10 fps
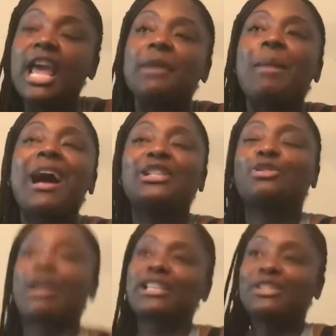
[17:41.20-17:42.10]
And my
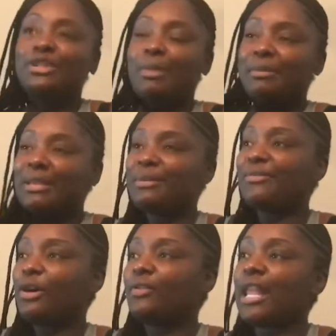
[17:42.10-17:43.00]
attraction to my baby
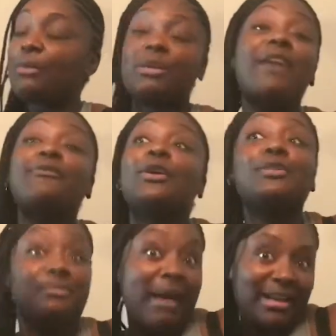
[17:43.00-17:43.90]
father, like when I
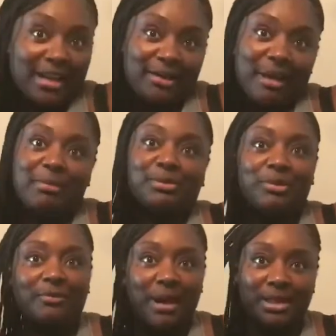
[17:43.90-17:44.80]
first met him, I was
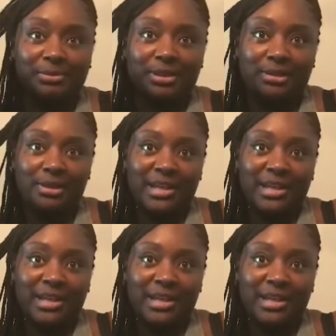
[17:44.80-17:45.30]
with my husband.